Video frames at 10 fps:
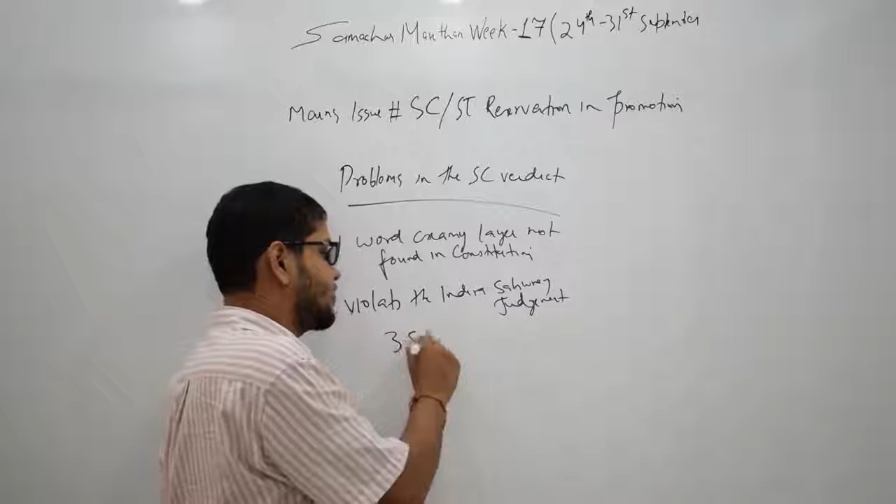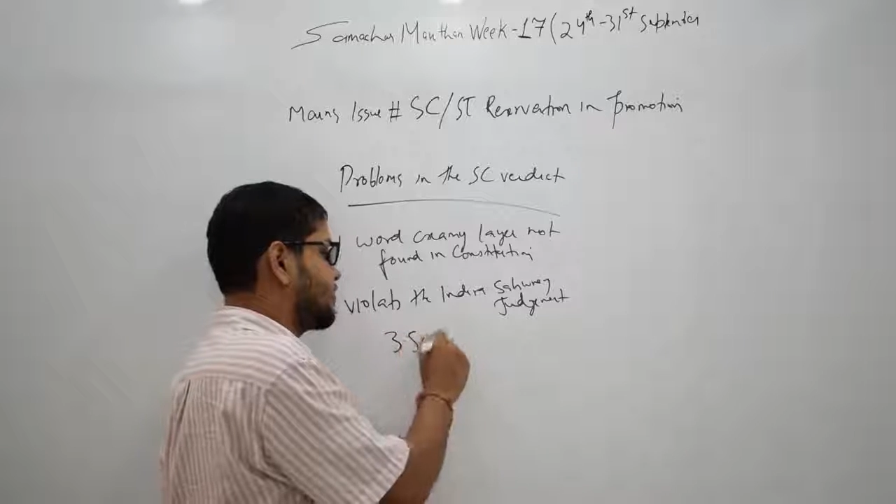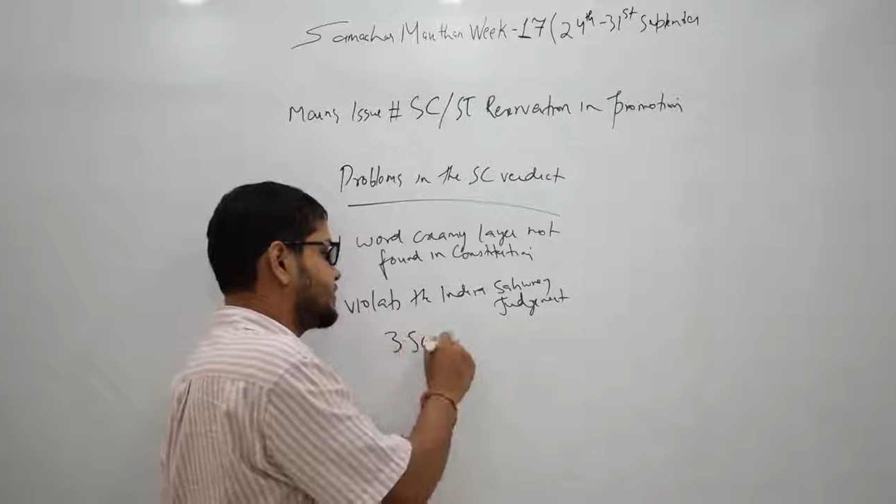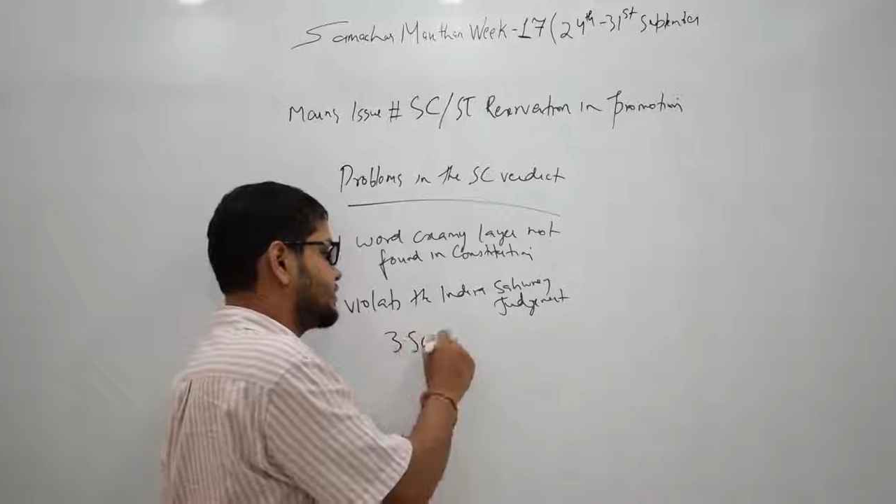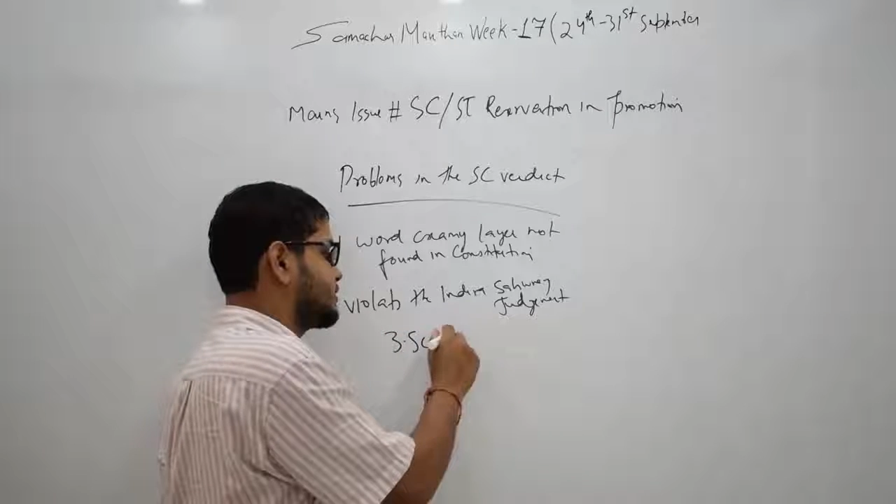
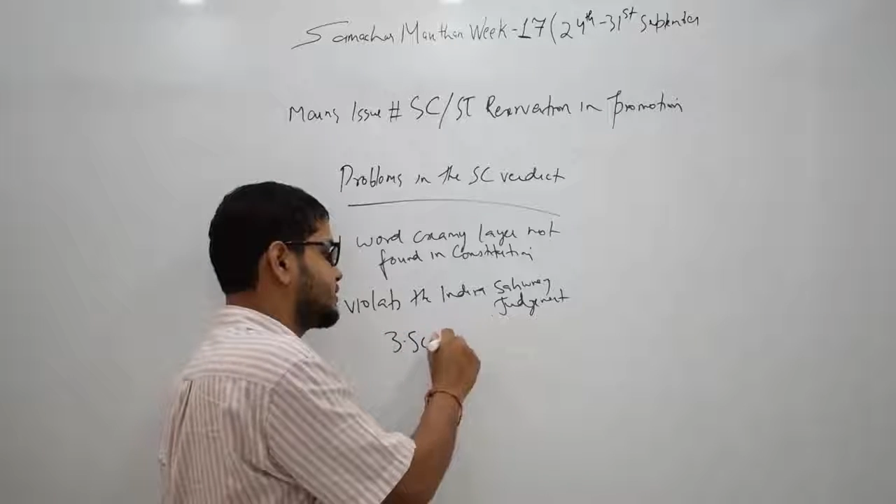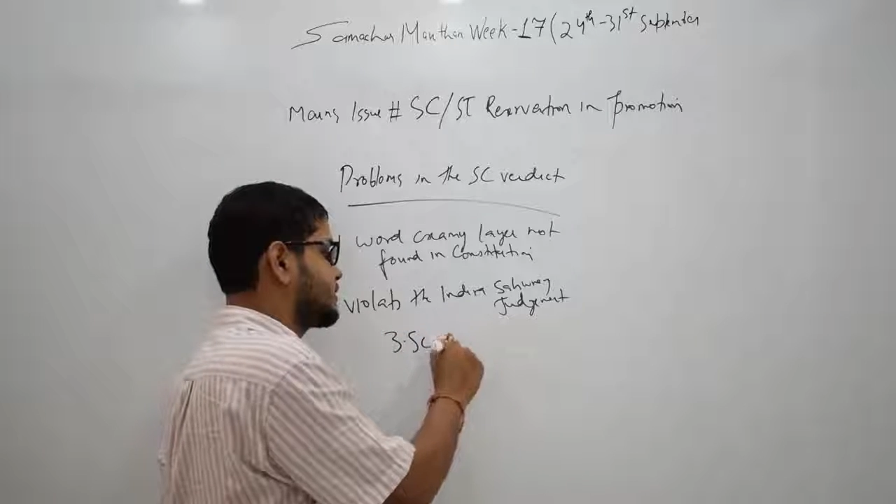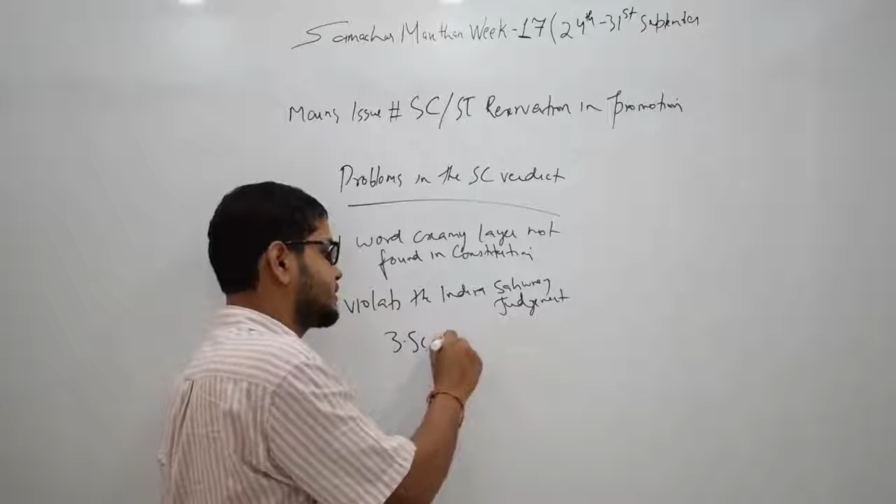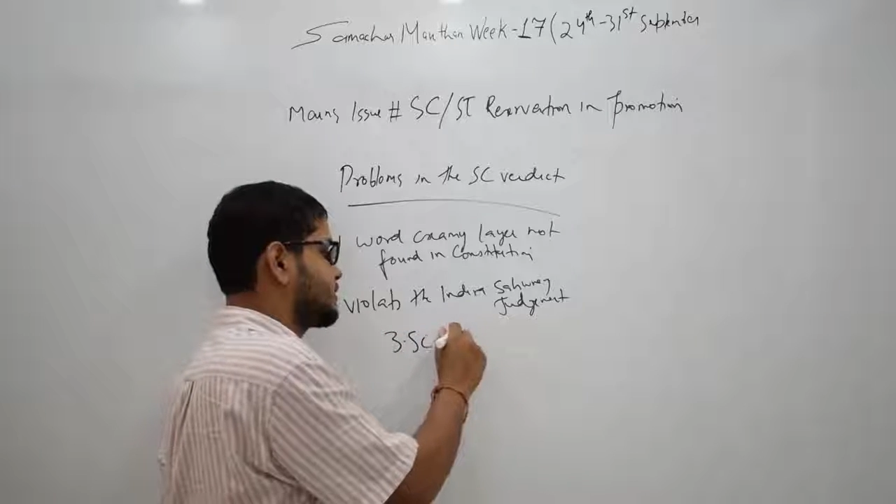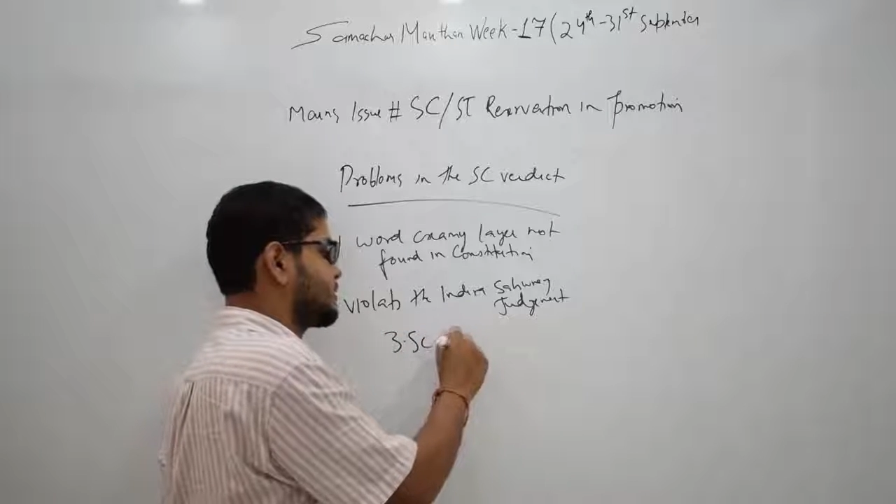officers?
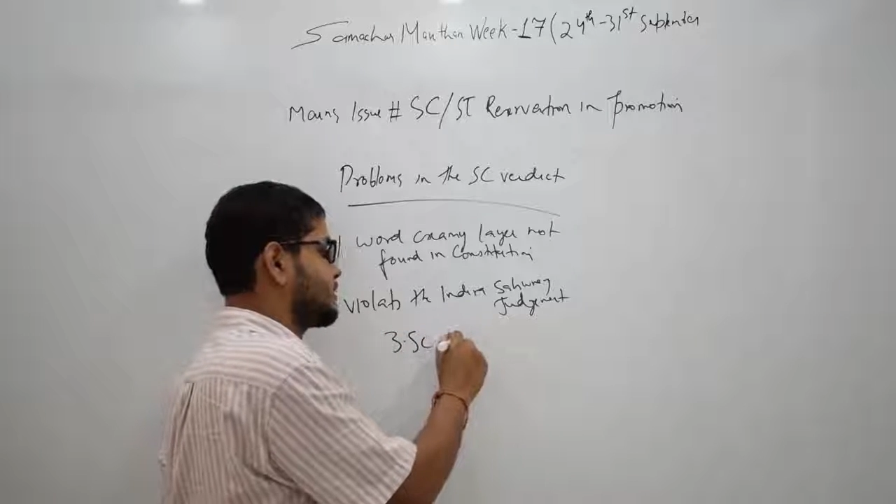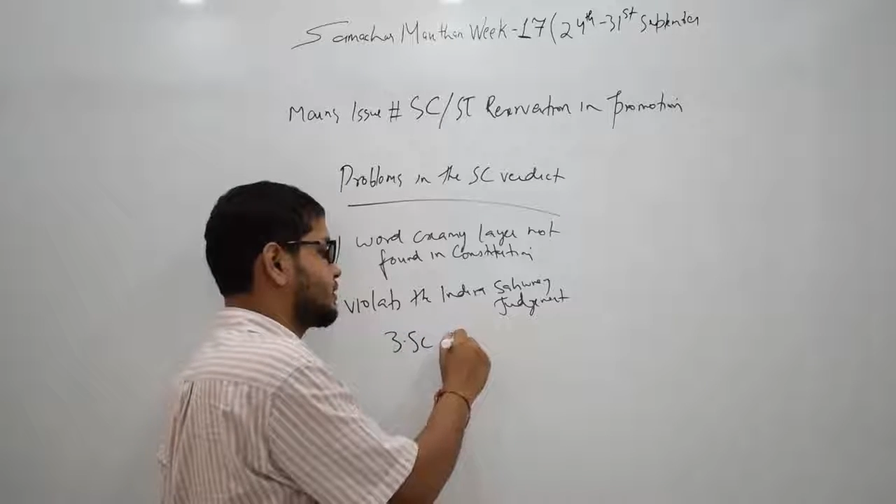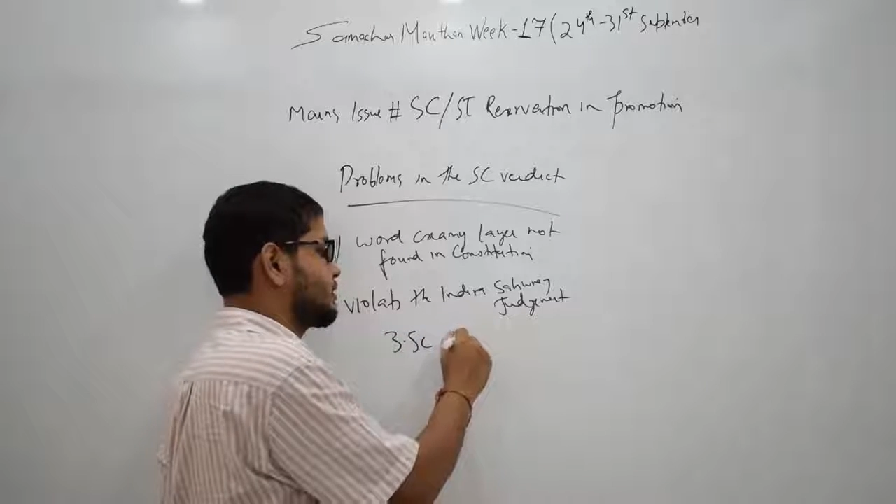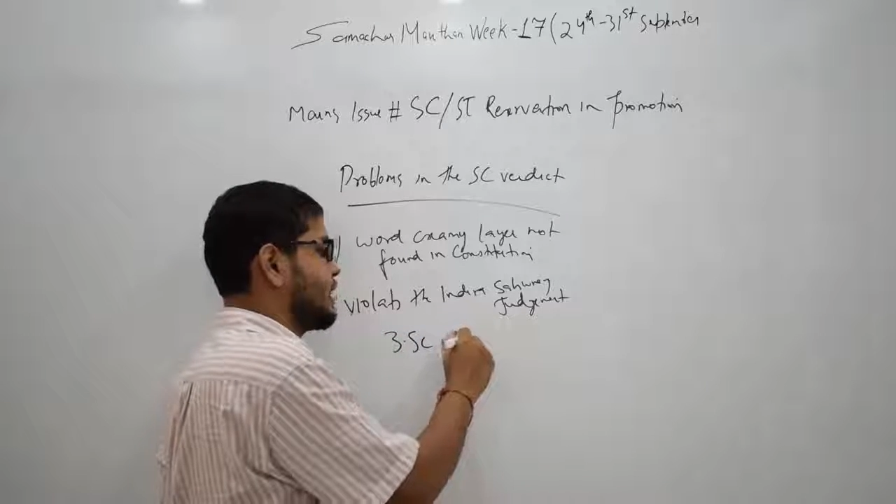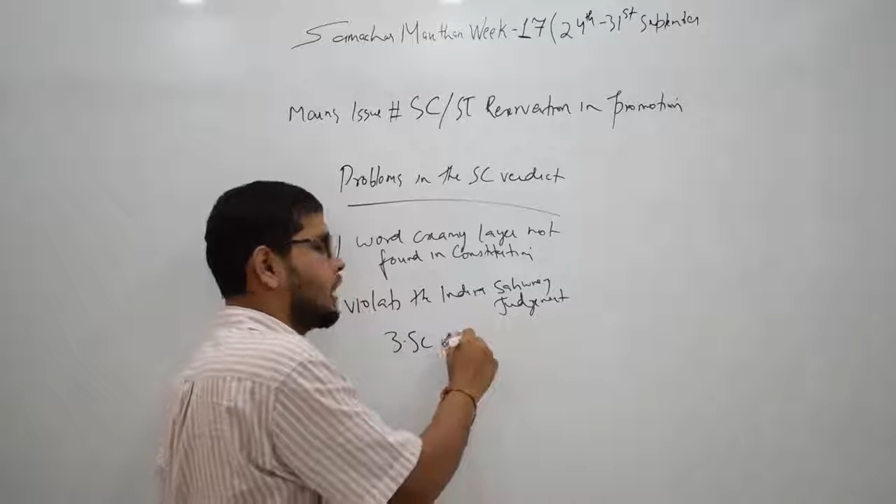
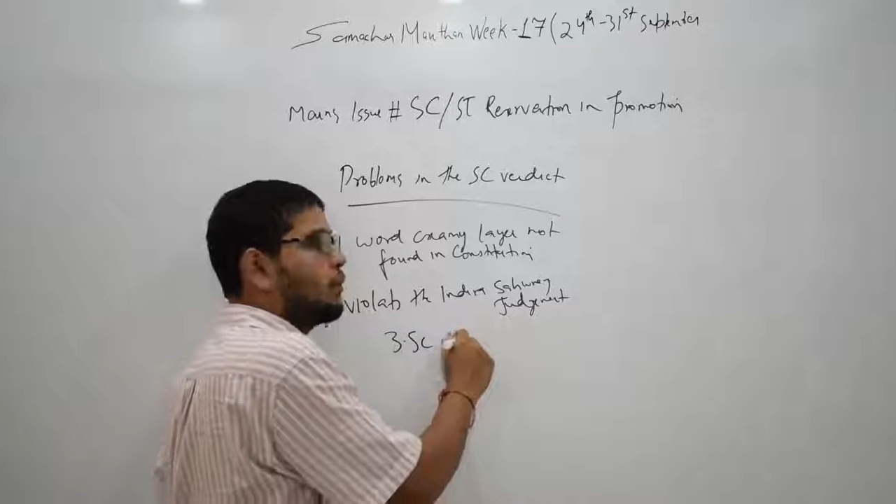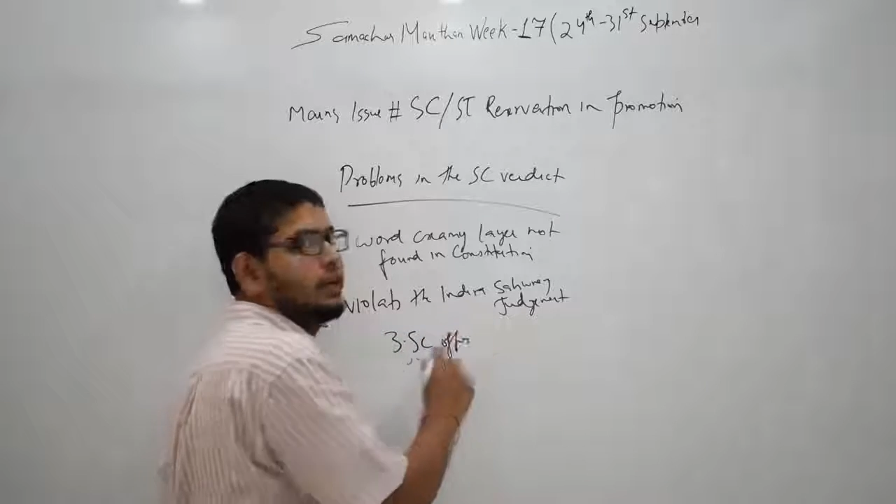How